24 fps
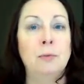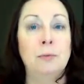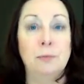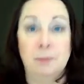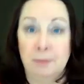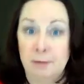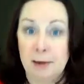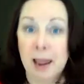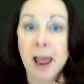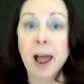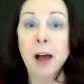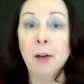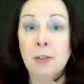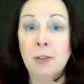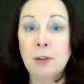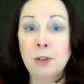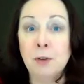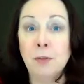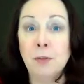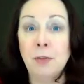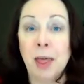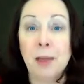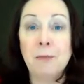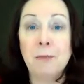now that
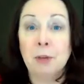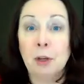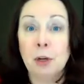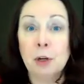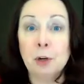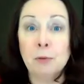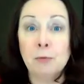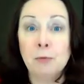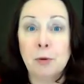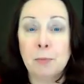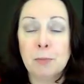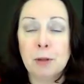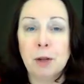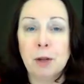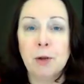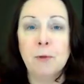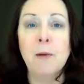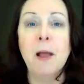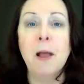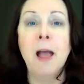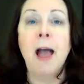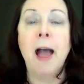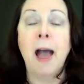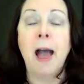they've learned from
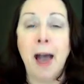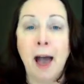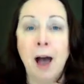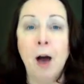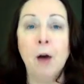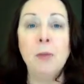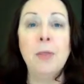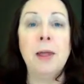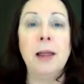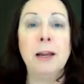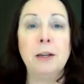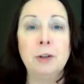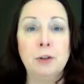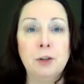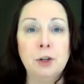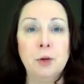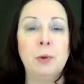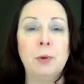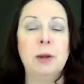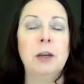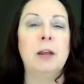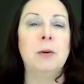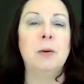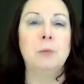you, how they
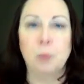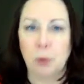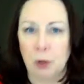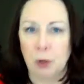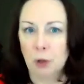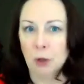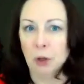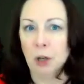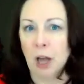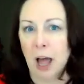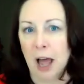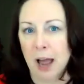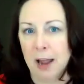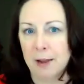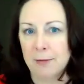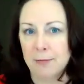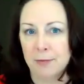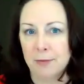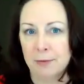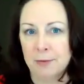do it in real life.